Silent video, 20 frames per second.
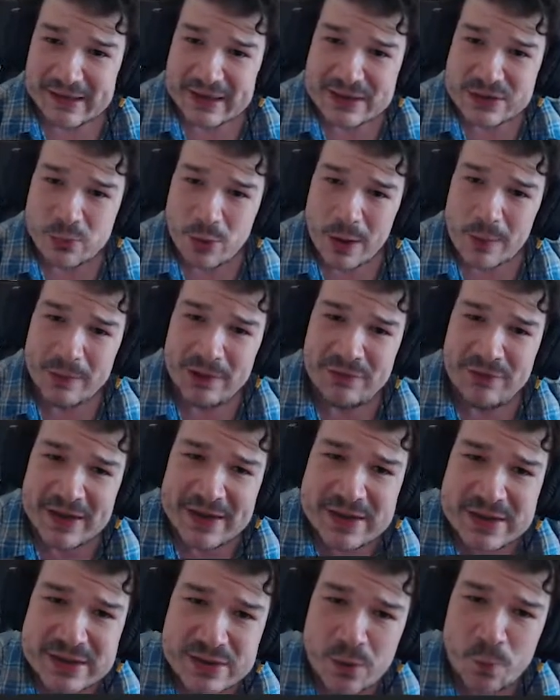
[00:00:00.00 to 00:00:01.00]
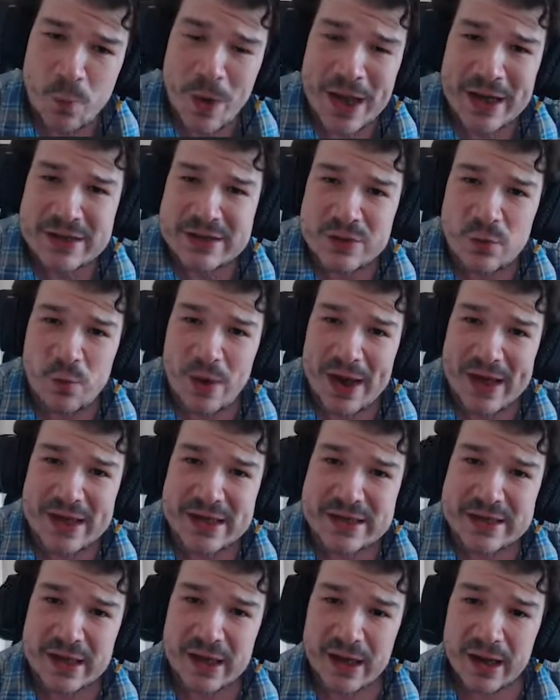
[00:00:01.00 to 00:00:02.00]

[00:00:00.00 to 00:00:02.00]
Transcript: That's why we've had to wait